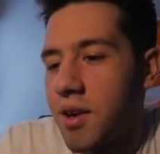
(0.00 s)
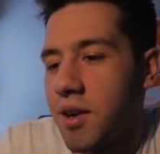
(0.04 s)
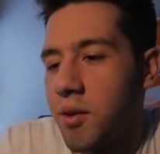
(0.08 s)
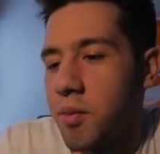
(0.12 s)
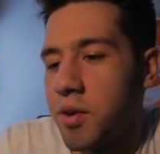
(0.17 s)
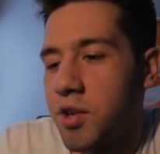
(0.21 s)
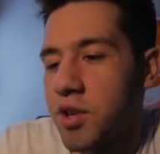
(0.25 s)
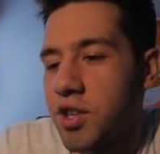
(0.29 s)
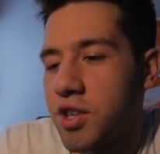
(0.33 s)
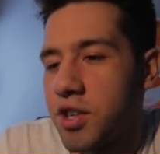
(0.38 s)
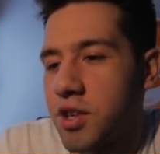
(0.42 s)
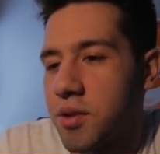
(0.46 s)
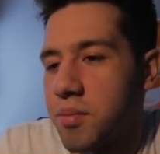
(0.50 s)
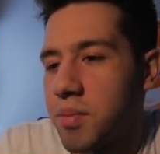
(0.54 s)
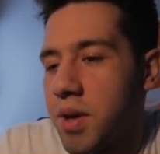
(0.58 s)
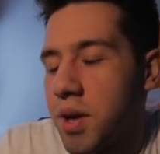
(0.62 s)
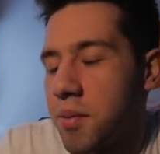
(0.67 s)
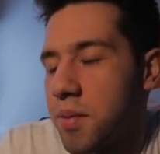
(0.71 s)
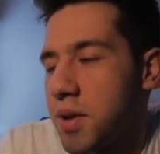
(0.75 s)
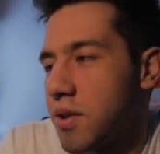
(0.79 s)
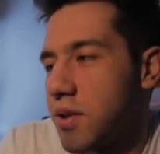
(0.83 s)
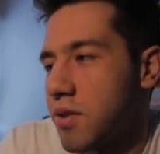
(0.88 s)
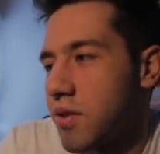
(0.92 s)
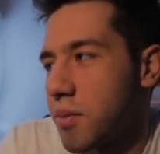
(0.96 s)
We should
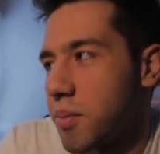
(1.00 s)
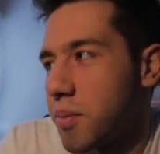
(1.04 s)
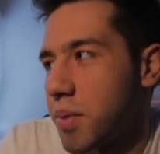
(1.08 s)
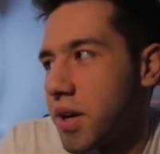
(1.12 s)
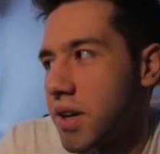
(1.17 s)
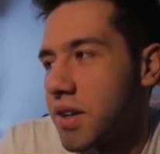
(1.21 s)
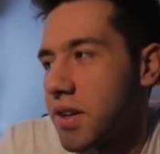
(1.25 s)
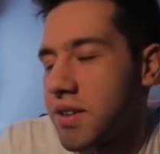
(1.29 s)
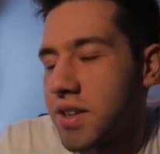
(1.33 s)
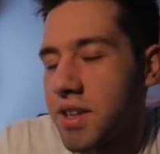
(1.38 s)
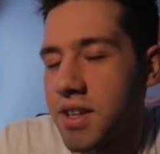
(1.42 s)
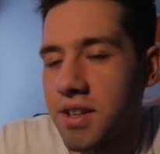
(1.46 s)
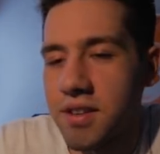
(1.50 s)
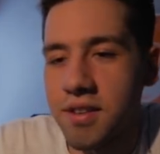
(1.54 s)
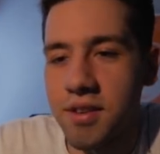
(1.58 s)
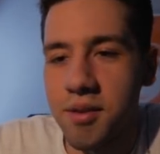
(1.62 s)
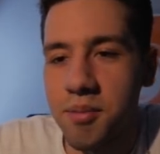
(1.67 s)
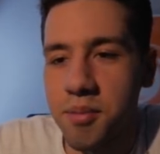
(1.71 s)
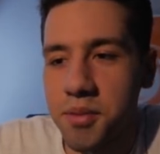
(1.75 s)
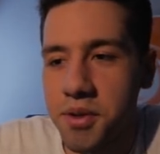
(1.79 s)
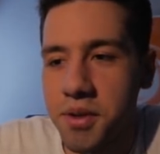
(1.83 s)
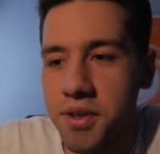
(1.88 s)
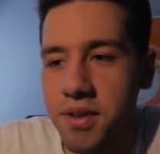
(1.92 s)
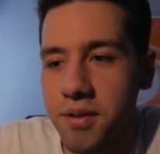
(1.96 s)
maybe use our Parasite at
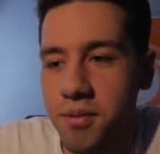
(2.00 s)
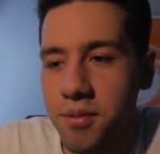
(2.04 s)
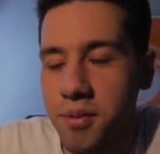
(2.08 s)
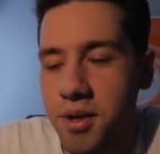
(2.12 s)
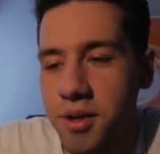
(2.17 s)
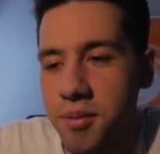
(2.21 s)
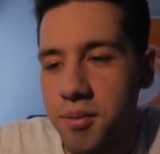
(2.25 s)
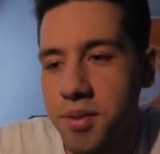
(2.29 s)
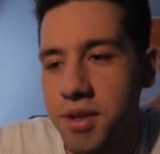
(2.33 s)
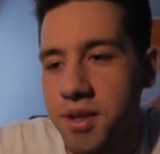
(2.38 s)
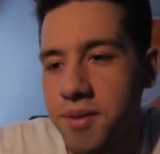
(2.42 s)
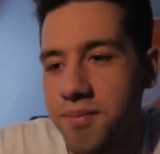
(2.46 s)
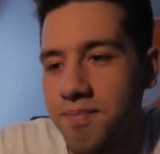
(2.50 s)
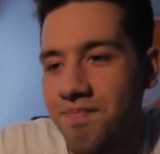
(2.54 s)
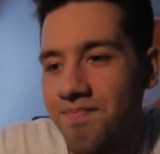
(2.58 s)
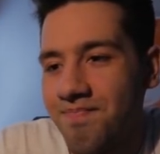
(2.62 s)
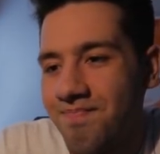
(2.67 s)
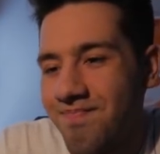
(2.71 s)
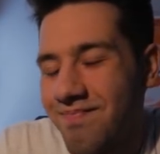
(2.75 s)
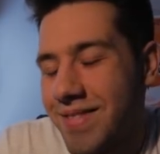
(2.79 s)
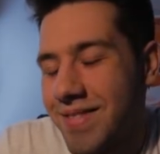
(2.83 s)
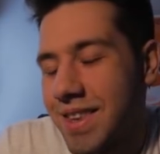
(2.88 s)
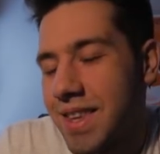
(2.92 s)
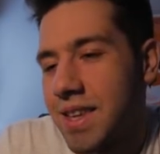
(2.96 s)
some point as well, but
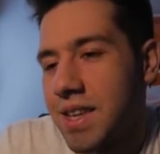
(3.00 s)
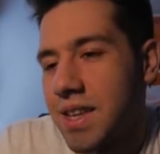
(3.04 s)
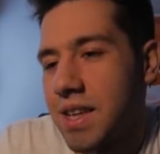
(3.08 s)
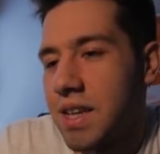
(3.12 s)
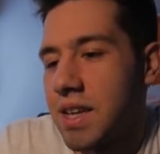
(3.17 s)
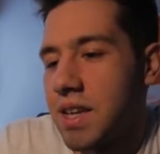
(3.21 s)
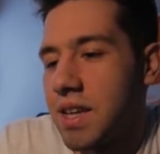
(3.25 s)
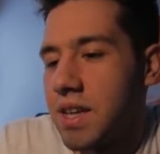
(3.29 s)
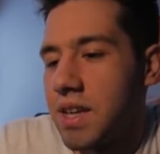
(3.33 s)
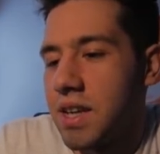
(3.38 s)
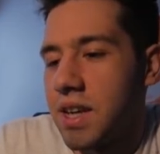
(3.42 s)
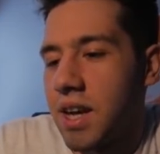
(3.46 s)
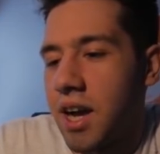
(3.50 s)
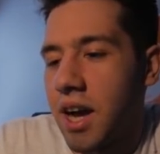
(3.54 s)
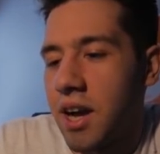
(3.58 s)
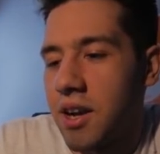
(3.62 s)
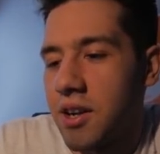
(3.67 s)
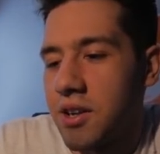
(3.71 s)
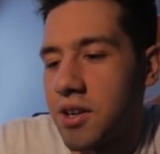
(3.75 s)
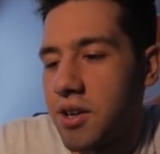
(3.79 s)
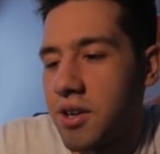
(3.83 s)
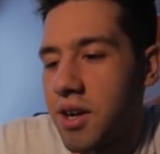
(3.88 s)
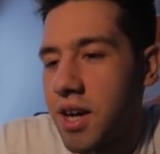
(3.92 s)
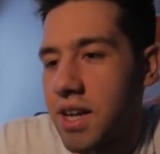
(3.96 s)
I
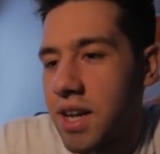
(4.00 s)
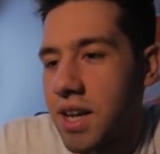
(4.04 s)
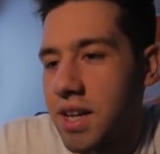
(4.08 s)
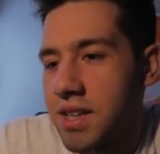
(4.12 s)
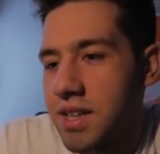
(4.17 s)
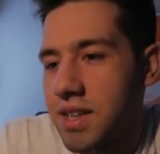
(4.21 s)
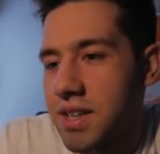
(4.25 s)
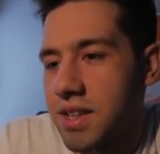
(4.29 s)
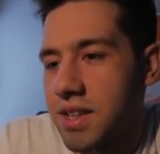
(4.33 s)
don't know. At